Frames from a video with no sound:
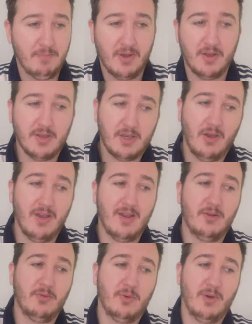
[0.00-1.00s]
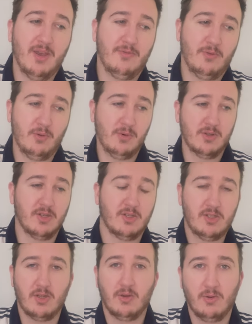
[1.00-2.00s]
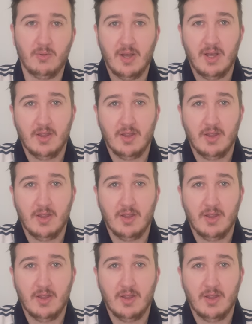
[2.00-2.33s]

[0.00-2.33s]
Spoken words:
But going all the way forward to